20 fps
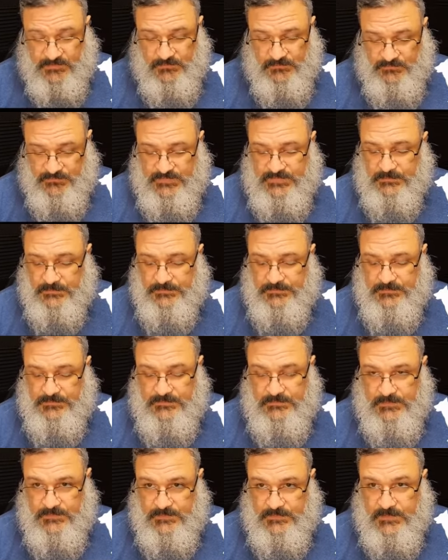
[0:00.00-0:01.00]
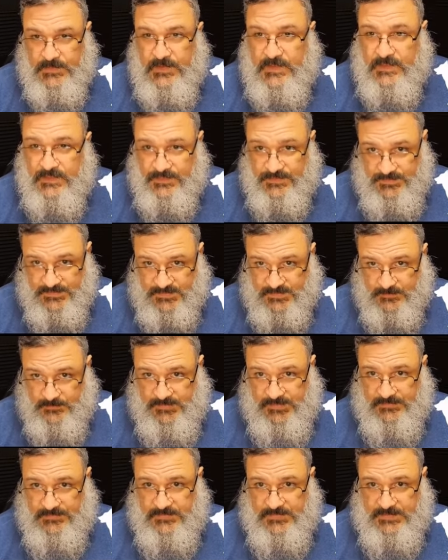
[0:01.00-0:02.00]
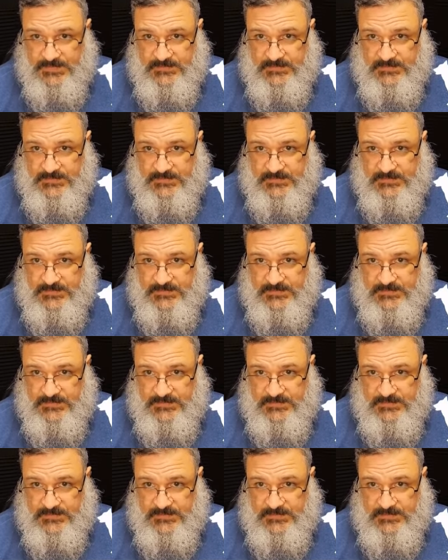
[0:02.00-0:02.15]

field. Think about that.